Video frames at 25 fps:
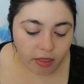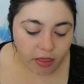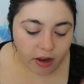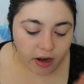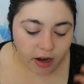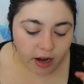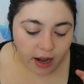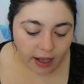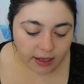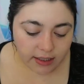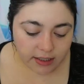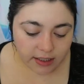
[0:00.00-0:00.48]
The
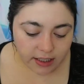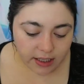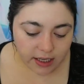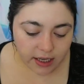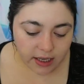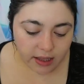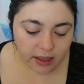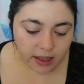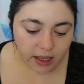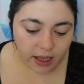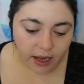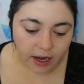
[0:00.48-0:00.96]
next
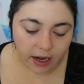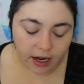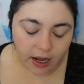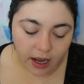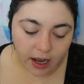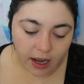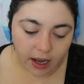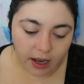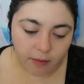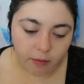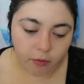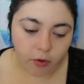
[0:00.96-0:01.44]
thing that
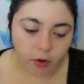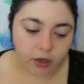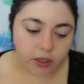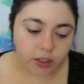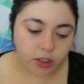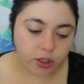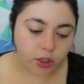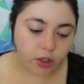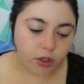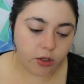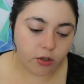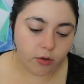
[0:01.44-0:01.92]
I'm going
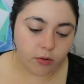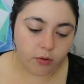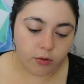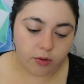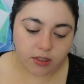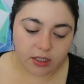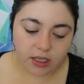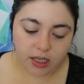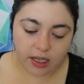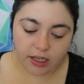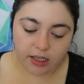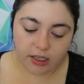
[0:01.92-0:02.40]
to
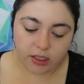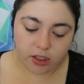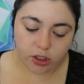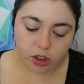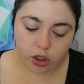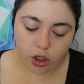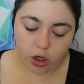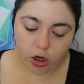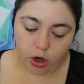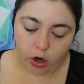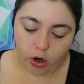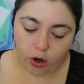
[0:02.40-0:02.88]
use is
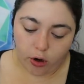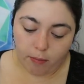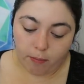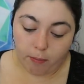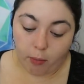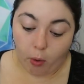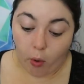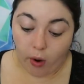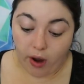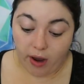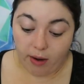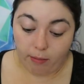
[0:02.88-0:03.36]
their
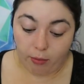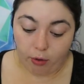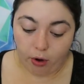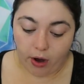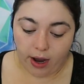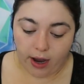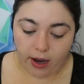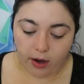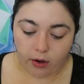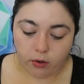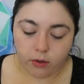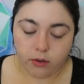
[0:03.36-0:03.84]
Boy
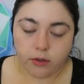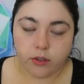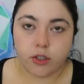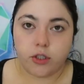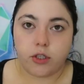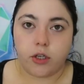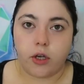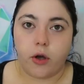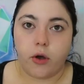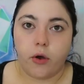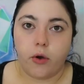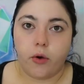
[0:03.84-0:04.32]
Brow.
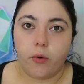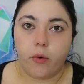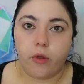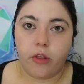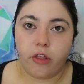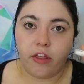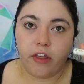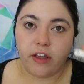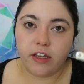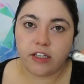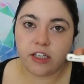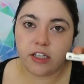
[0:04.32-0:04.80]

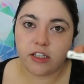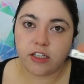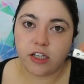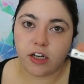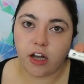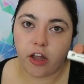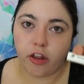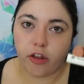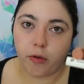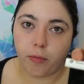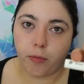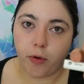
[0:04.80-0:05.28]
So this is
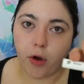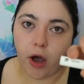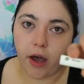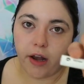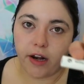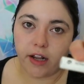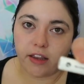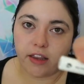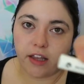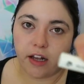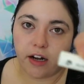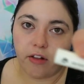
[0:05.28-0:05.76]
another
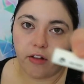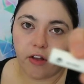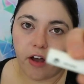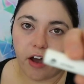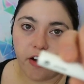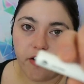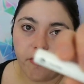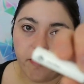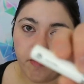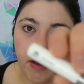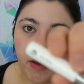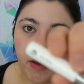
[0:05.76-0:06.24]
product that a lot of